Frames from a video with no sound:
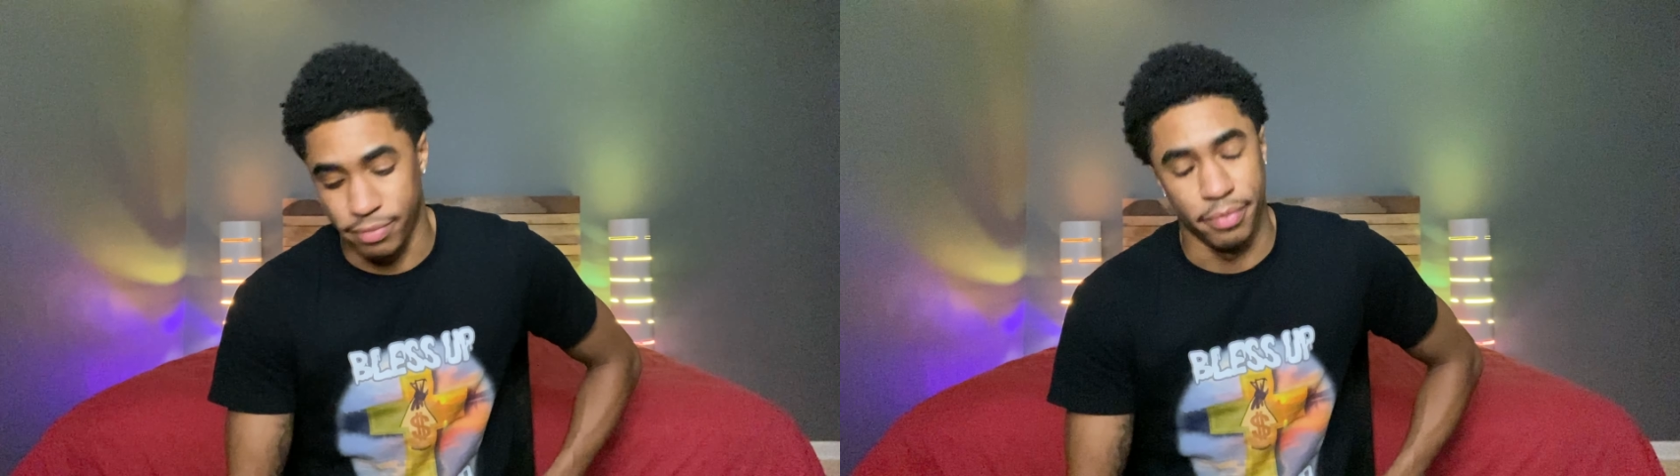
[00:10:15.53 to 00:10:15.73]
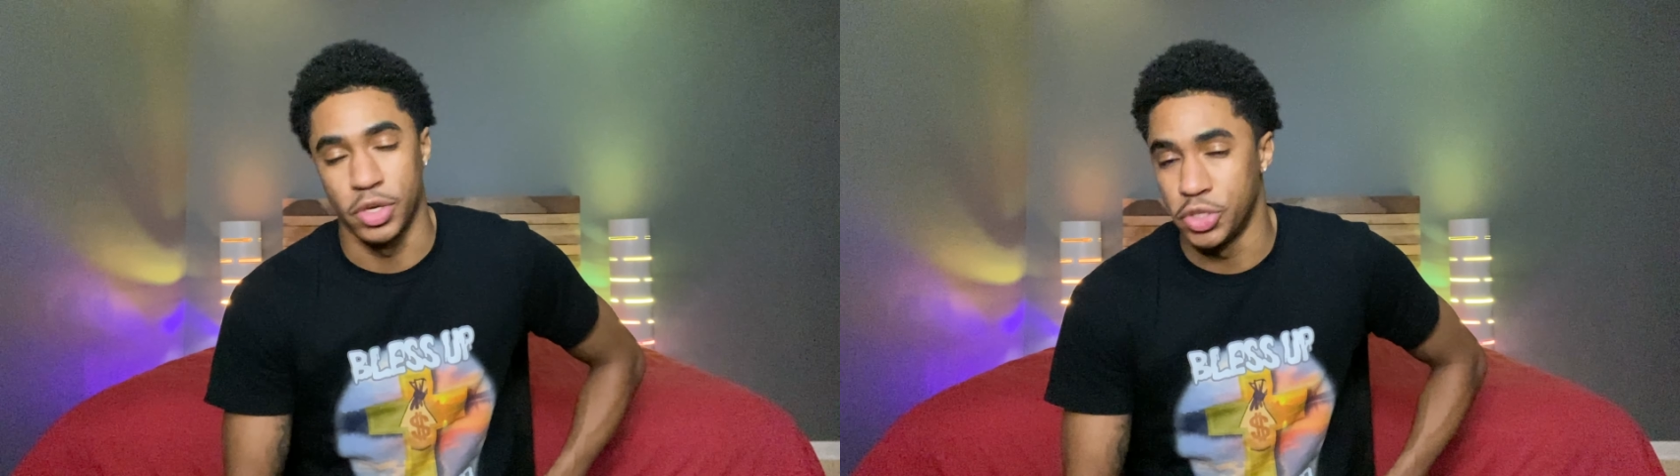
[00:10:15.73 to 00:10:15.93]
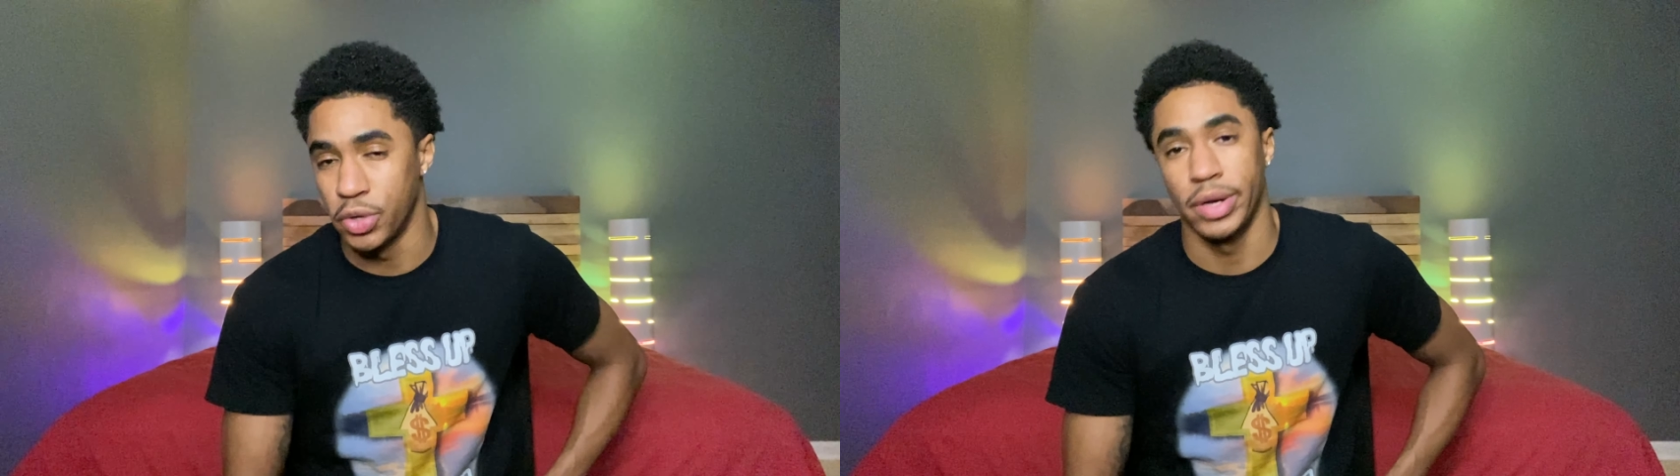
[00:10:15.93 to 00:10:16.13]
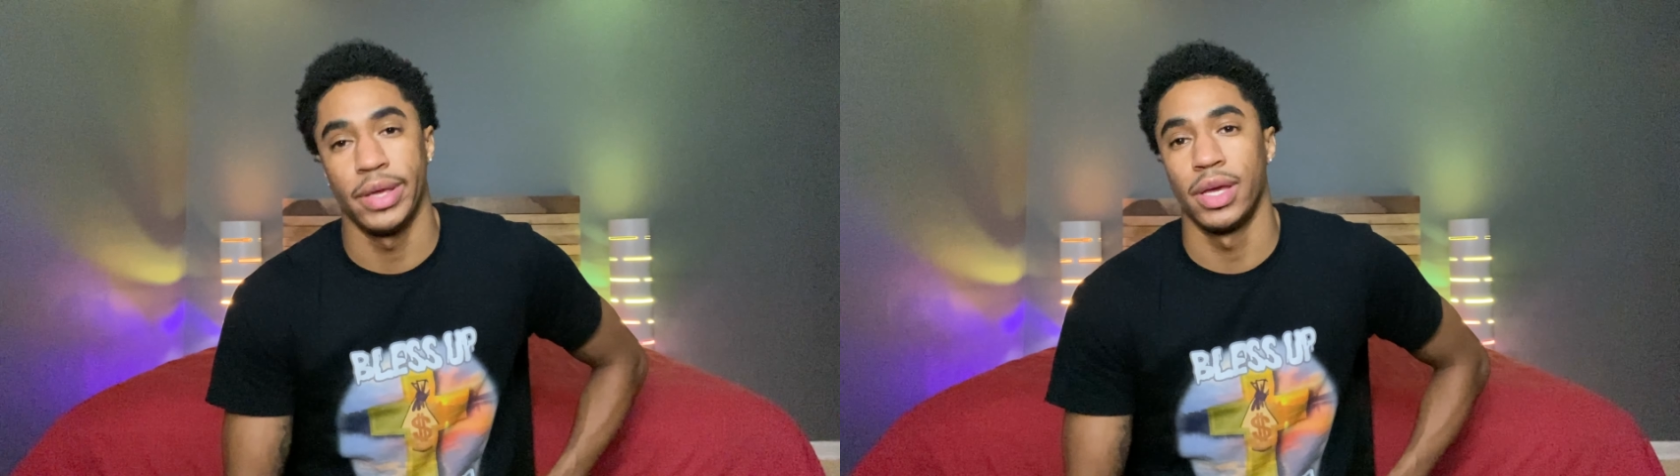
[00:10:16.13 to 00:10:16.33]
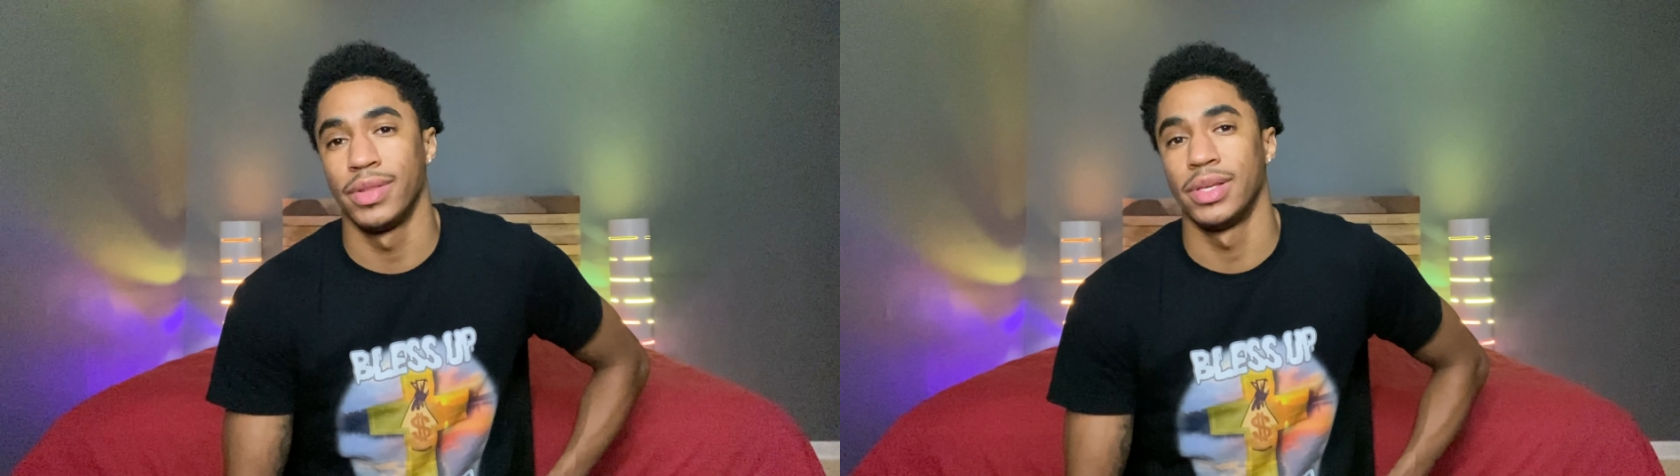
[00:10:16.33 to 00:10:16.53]
Majority
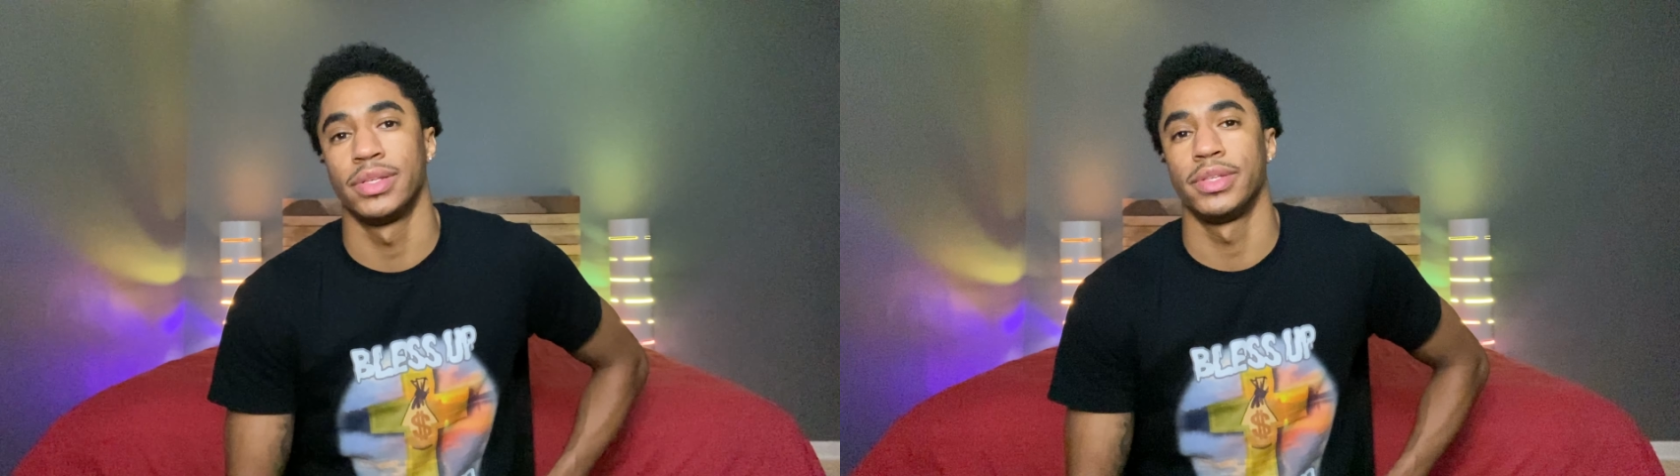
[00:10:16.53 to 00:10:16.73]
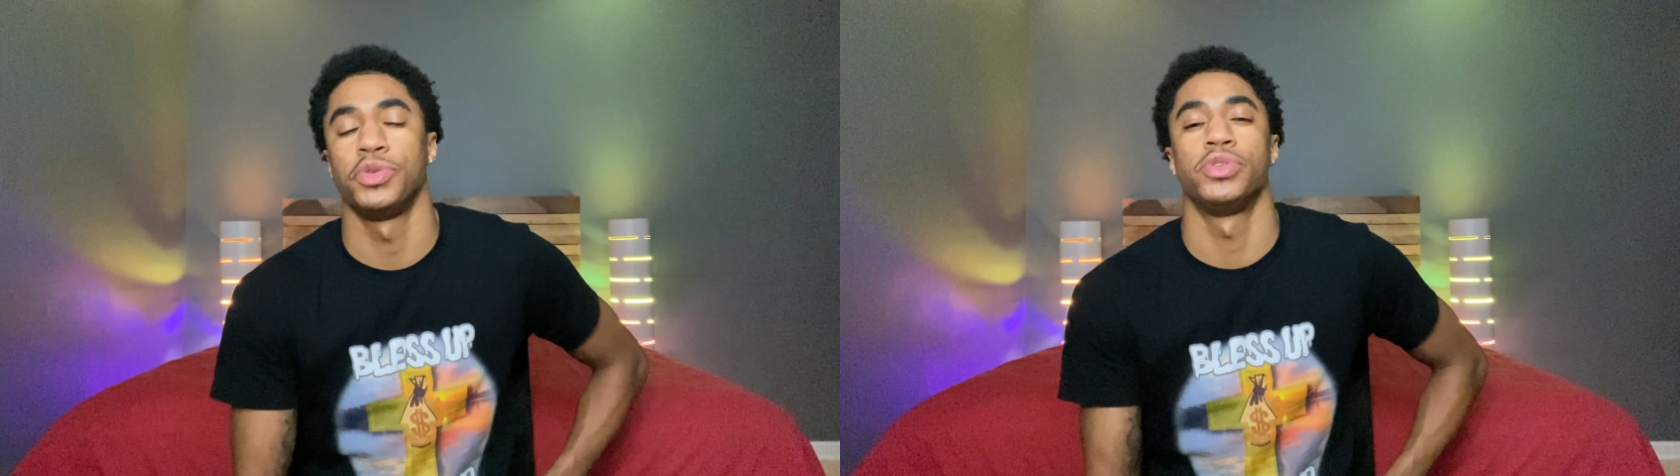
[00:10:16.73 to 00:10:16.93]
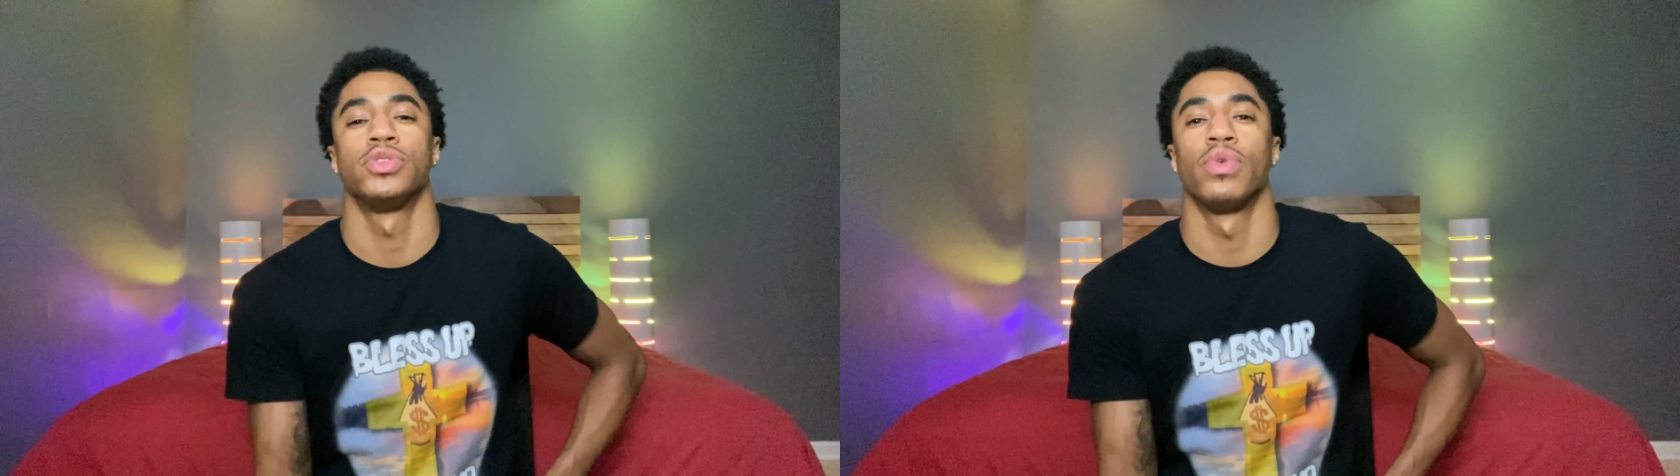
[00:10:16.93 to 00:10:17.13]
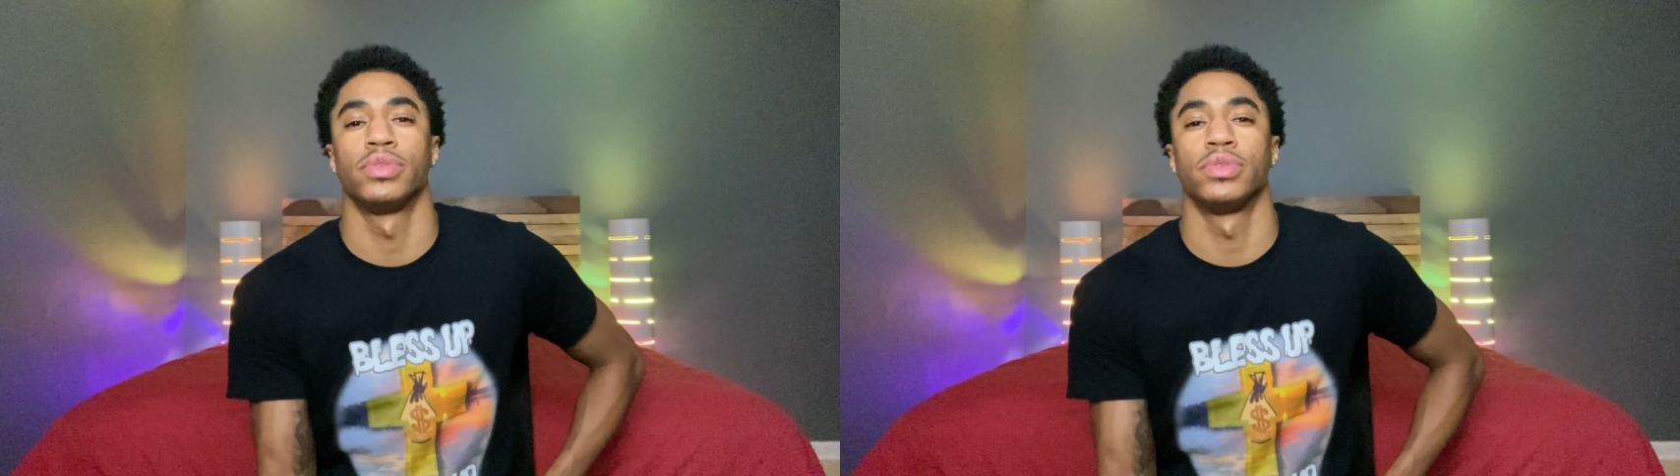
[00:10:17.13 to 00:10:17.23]
of this, you just want